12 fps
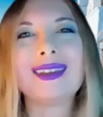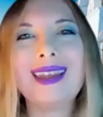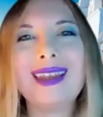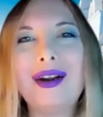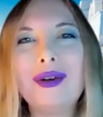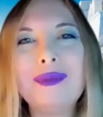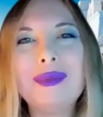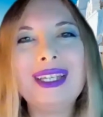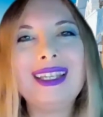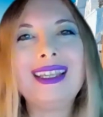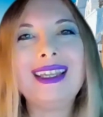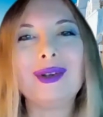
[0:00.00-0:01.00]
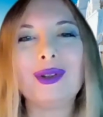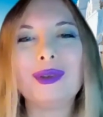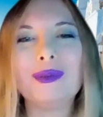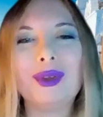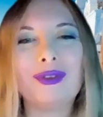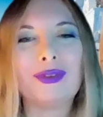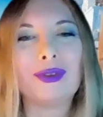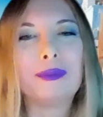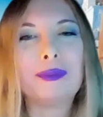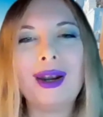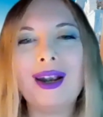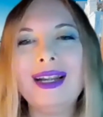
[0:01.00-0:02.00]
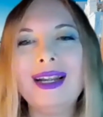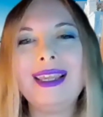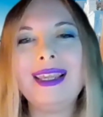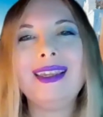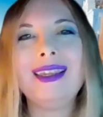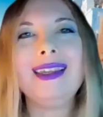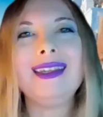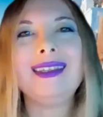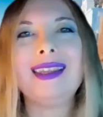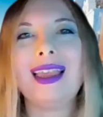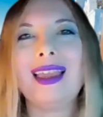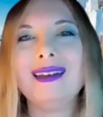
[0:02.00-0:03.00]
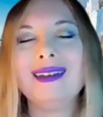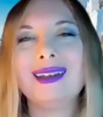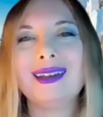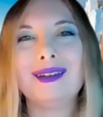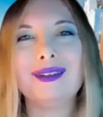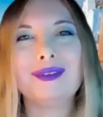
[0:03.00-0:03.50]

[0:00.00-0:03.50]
ceremony and all the beautiful parties and